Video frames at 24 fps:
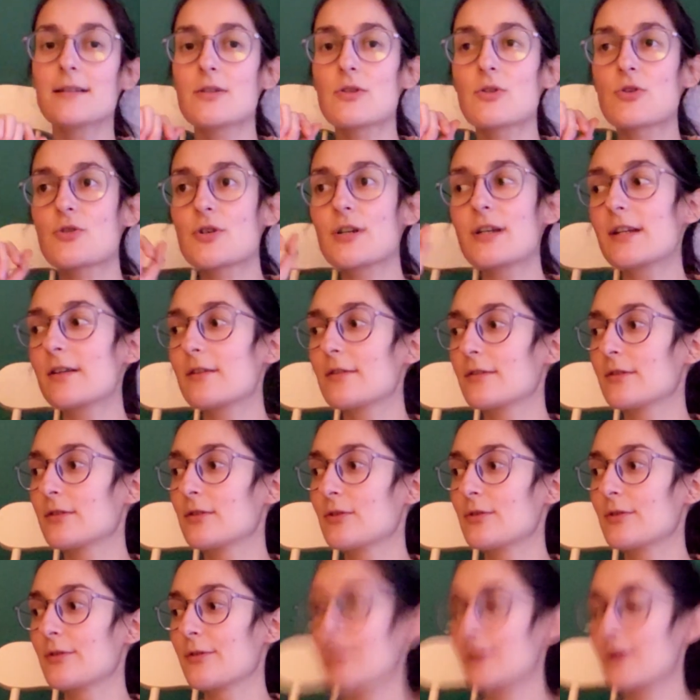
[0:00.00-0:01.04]
trick
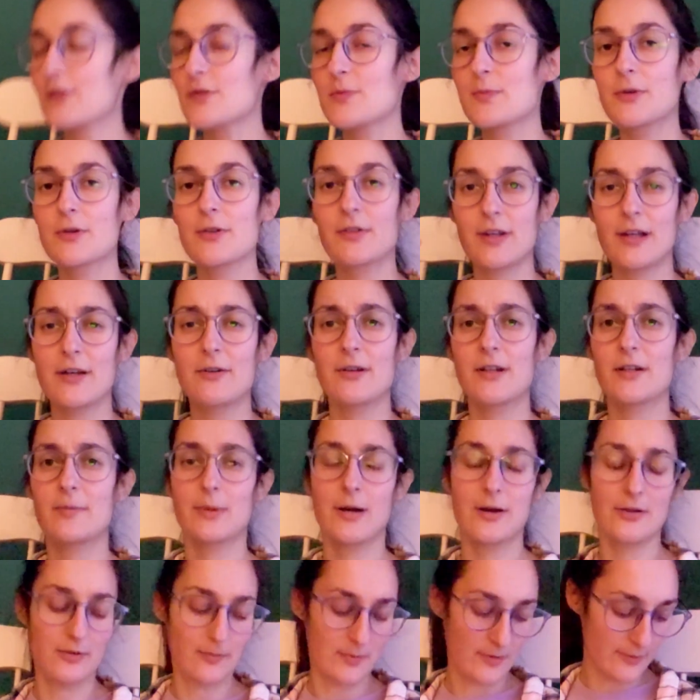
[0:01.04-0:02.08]
during the first birth. I read
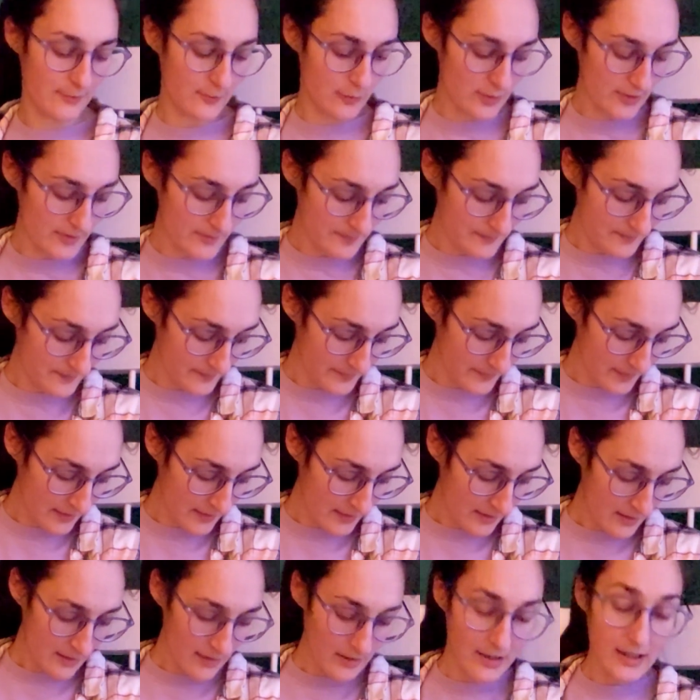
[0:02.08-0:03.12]
about it before,
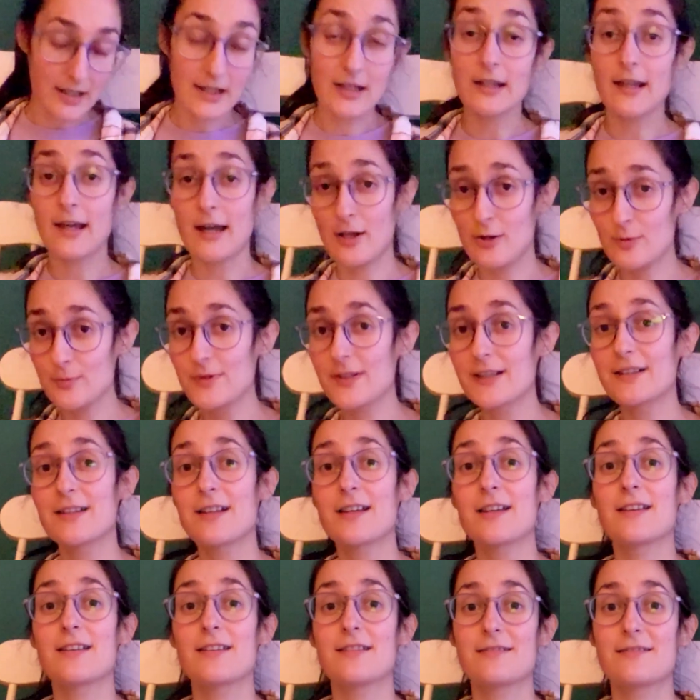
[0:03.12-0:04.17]
and it helped, and
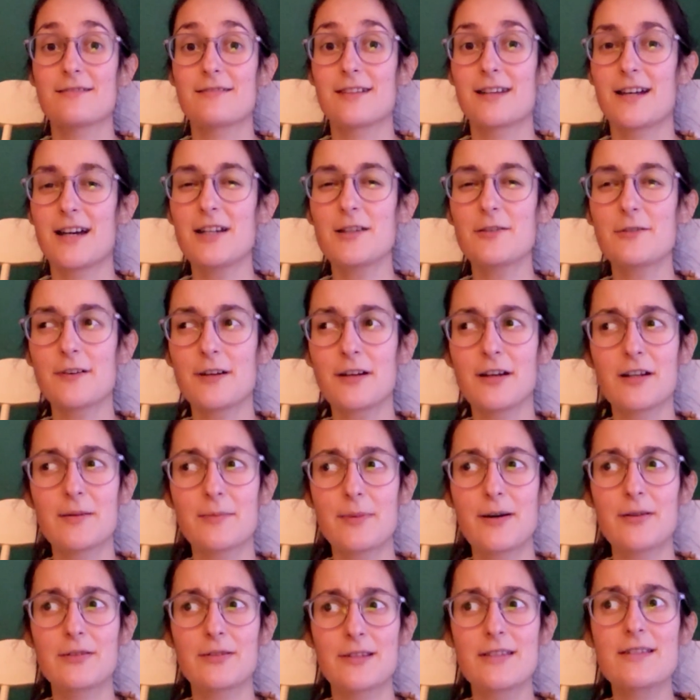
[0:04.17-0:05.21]
I kind of forgot
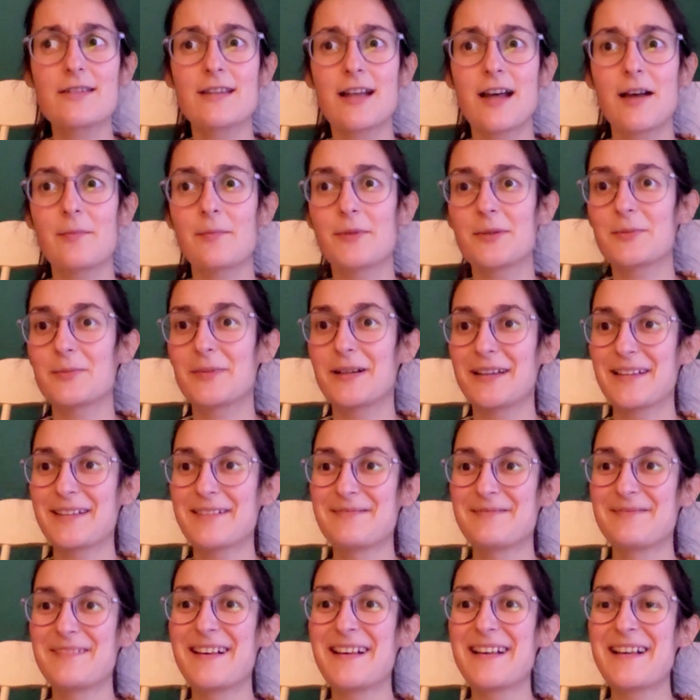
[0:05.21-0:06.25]
about this time, but my
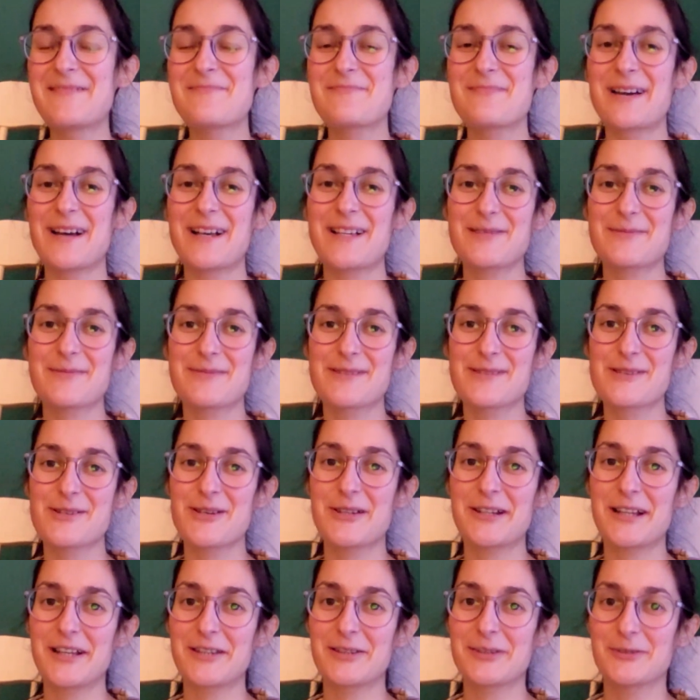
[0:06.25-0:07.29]
husband
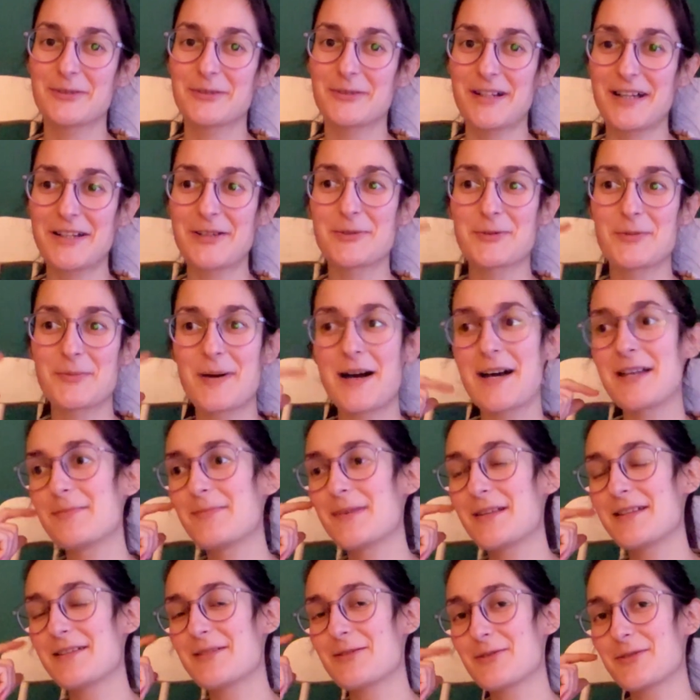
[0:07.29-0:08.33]
John had to kind of remind
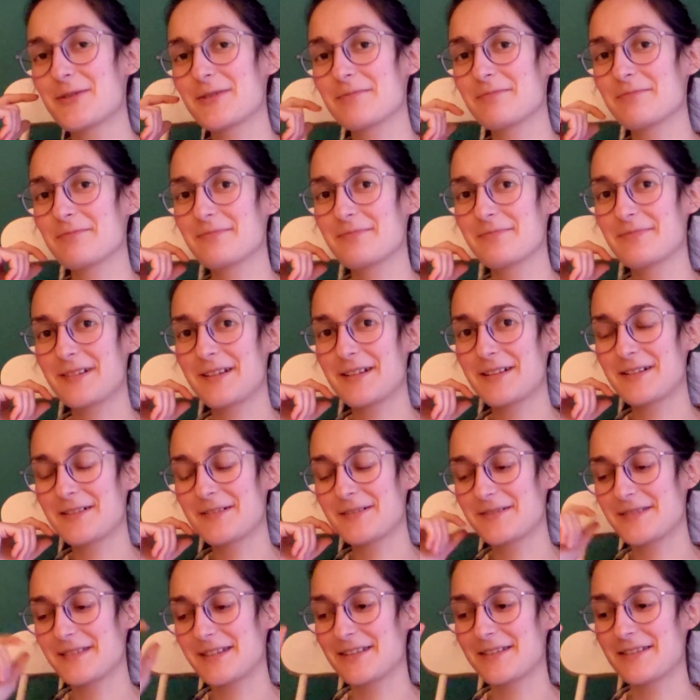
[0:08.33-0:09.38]
me during
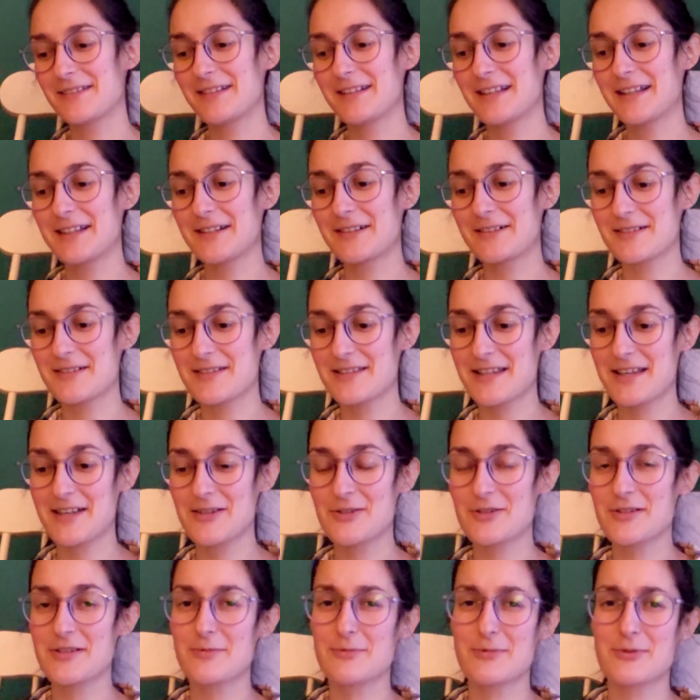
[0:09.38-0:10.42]
the later
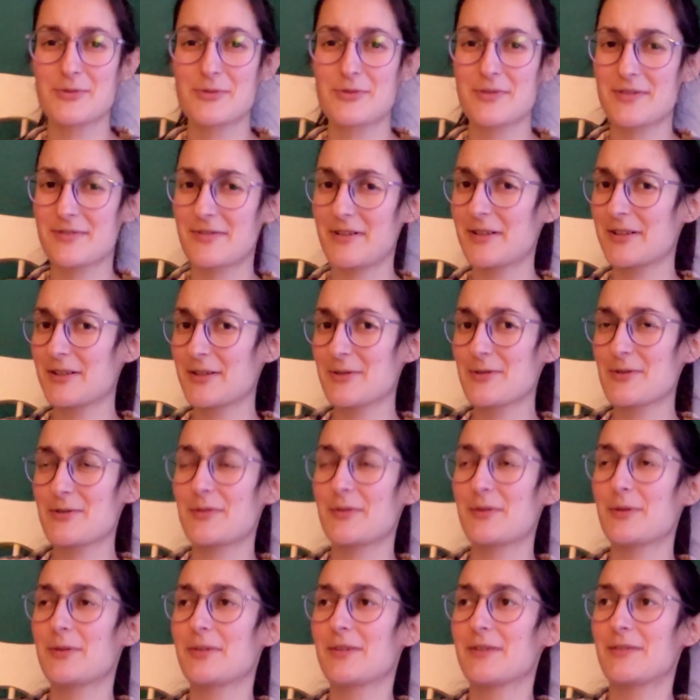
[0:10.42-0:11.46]
stages, which was very
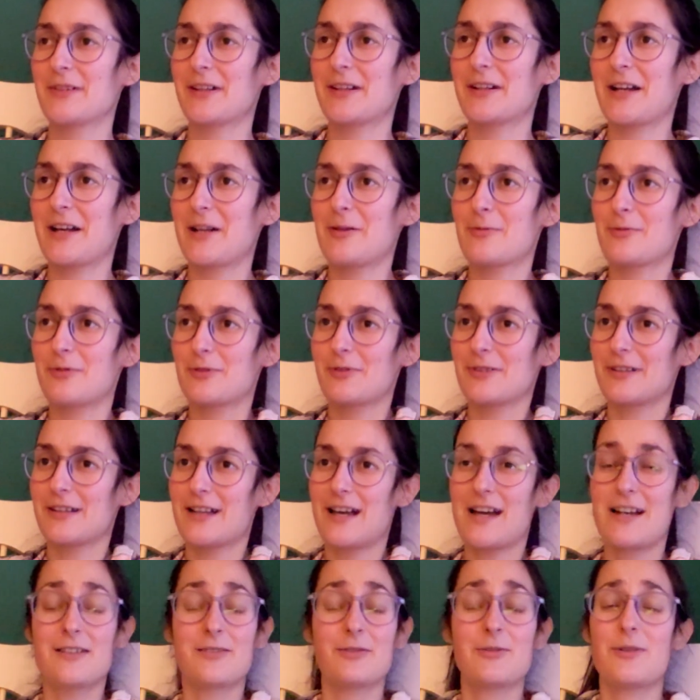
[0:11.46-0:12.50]
useful, very helpful.
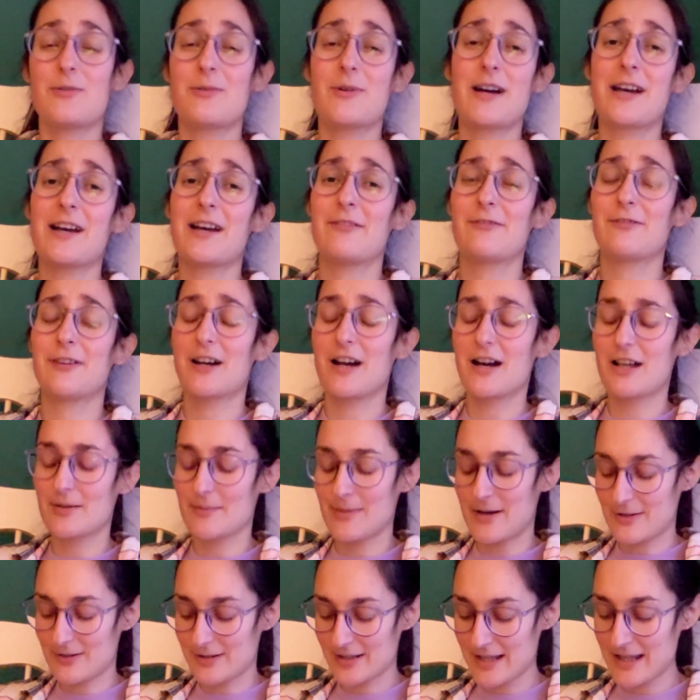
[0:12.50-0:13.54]
I don't know why I forgot
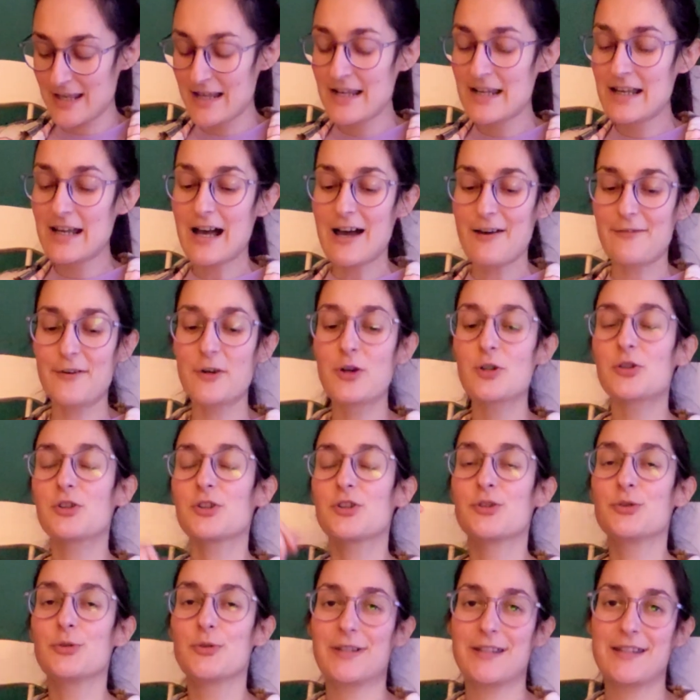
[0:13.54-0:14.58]
about it. I forgot to
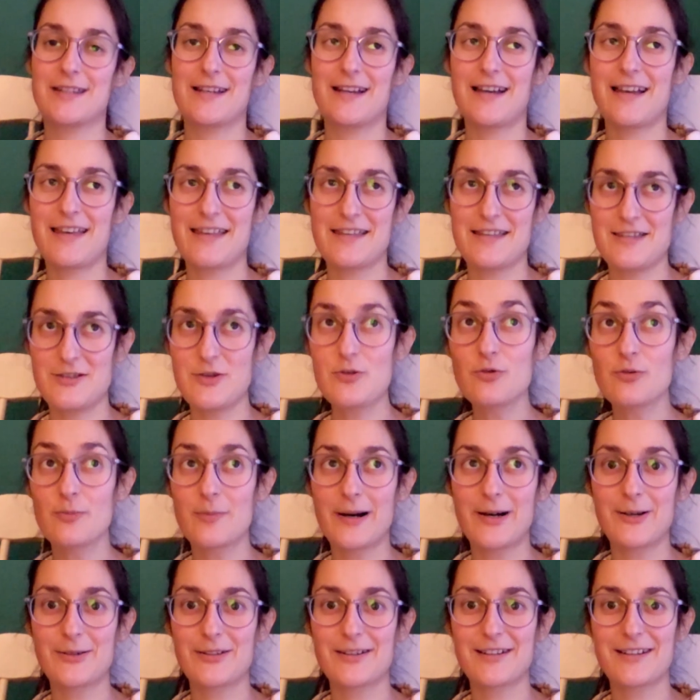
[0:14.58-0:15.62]
do it. I knew
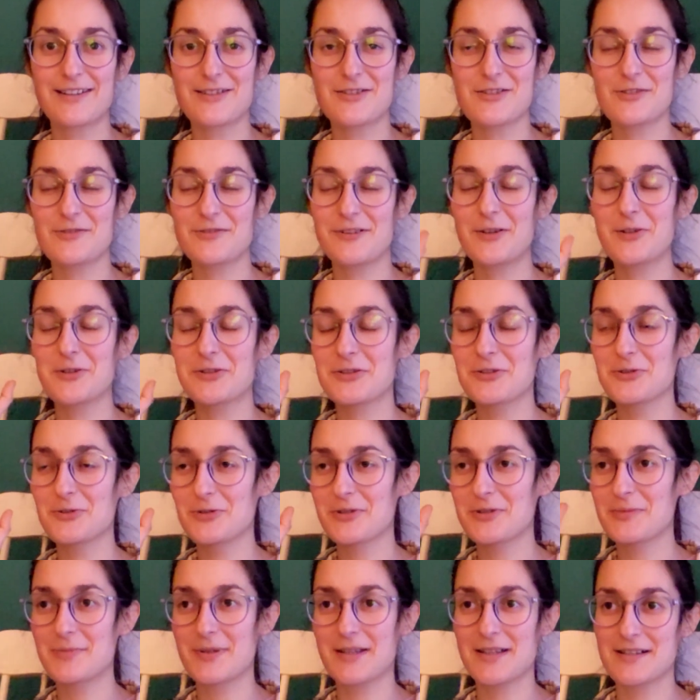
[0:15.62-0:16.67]
about it, I just forgot to do
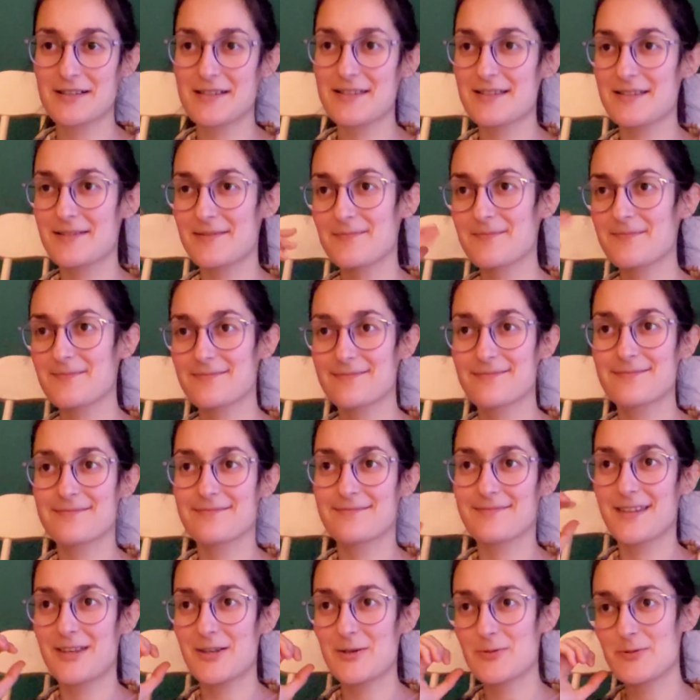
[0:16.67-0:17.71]
it, because
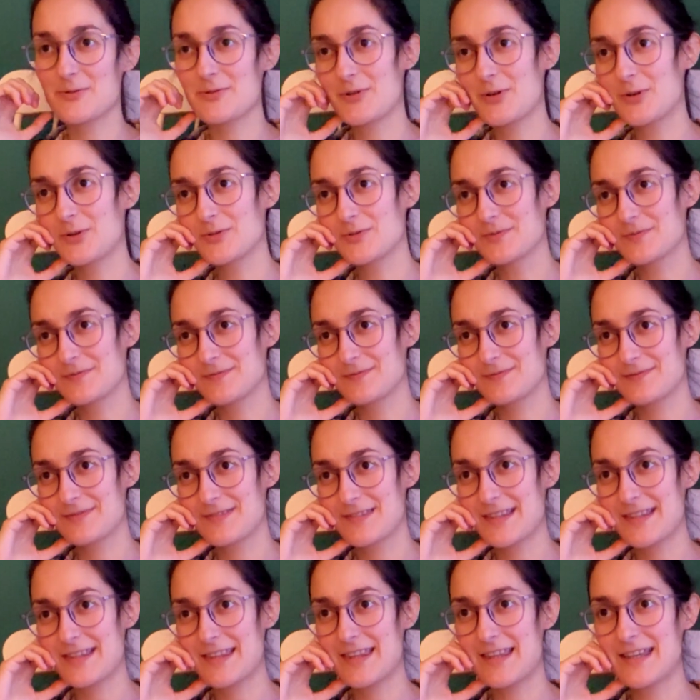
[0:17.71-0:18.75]
you don't
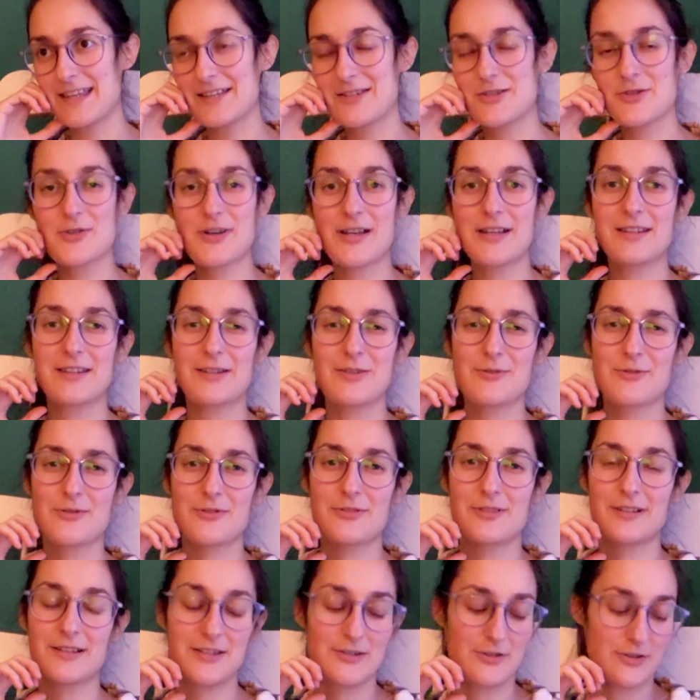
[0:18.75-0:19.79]
think straight
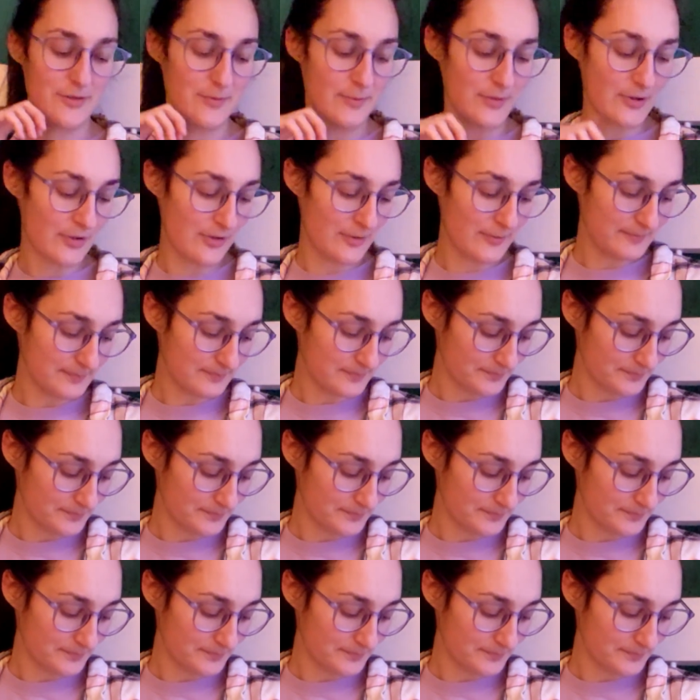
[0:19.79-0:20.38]
usually during birth.